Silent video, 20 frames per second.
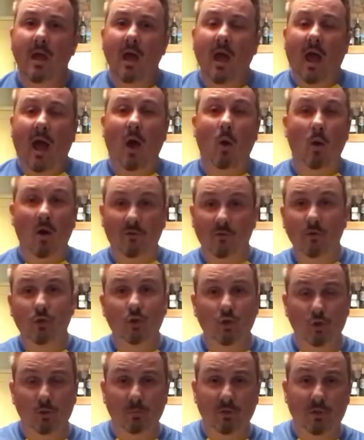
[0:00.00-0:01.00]
How often
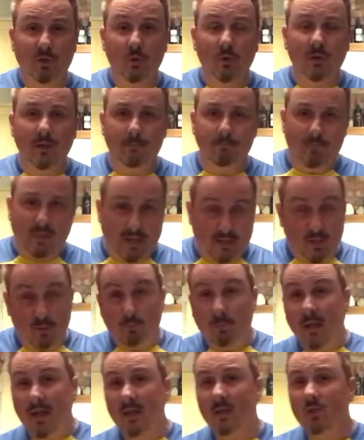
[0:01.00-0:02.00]
should you be doing it? It
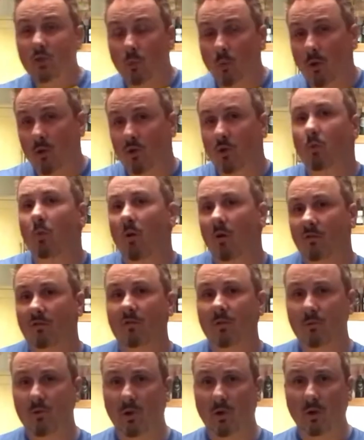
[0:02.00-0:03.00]
depends what you want
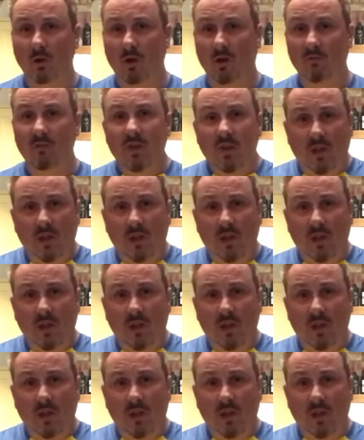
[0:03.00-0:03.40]
from your glove.